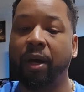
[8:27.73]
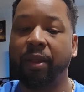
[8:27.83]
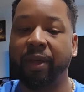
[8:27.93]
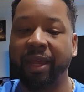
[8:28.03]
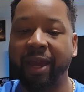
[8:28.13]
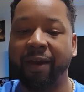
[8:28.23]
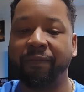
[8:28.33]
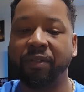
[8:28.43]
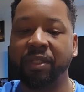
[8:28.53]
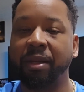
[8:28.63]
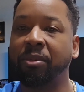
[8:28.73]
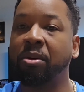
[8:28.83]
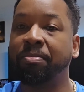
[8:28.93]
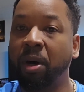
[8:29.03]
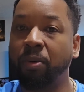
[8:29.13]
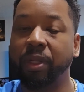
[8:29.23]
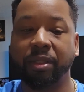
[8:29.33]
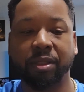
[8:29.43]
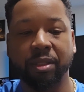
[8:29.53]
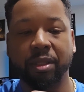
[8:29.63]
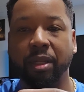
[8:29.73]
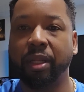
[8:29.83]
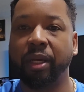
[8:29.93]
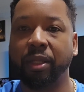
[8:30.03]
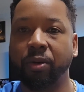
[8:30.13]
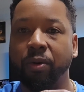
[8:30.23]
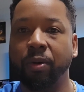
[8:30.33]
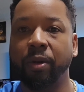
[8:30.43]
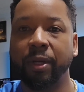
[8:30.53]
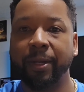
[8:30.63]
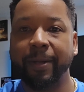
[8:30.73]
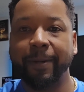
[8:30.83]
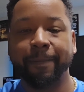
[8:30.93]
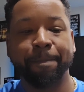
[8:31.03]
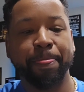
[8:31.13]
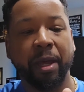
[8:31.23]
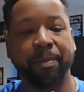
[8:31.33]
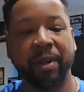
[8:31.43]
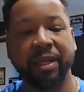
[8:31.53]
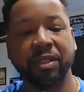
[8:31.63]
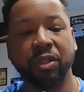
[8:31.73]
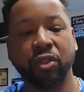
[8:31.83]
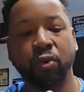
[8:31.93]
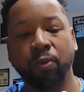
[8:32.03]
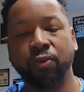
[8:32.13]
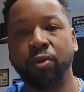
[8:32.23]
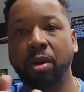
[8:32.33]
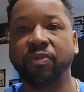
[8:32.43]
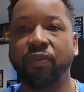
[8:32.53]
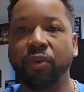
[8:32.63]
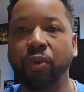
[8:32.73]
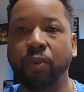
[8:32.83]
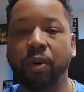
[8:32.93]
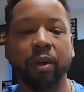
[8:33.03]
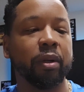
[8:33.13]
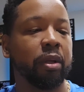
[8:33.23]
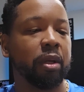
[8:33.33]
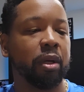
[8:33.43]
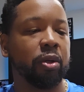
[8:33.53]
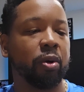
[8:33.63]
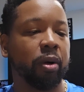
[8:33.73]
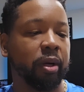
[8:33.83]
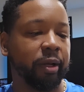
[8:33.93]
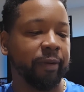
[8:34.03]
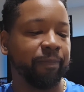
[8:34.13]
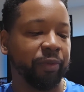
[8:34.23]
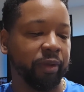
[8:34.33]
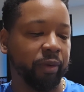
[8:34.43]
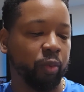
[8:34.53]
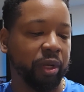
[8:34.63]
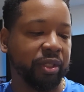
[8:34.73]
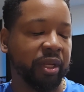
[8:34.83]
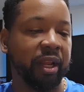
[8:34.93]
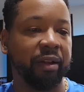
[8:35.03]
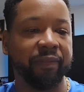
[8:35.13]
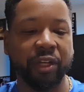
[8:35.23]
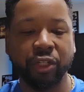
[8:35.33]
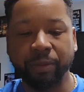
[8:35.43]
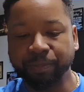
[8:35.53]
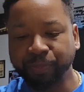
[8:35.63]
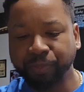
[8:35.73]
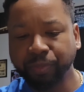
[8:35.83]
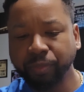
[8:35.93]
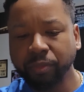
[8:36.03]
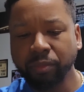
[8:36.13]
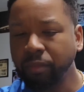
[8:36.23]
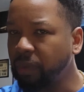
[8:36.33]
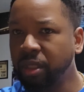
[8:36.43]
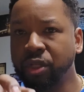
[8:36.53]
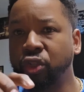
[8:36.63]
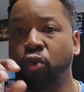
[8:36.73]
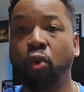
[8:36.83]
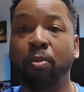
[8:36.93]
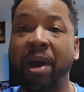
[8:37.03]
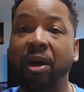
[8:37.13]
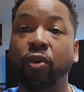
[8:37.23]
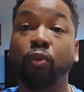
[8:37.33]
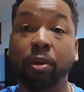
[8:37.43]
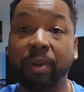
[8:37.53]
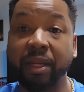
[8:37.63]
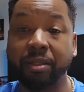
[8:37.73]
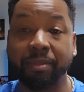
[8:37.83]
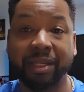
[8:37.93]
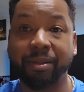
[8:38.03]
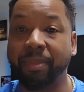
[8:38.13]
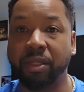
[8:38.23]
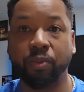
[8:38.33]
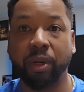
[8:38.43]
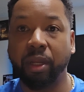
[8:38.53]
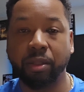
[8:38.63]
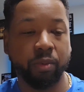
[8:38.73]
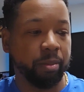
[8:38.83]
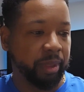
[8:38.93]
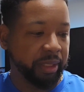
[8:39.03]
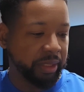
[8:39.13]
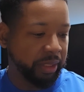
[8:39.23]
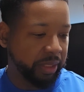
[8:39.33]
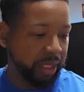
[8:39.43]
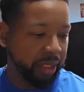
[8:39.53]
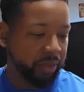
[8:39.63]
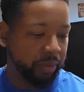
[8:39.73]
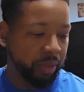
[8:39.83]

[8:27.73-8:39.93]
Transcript: they have the same components like your plastic screw and drums for your windage and elevation. Just screw them out and replace them. That's the best way to replace these things.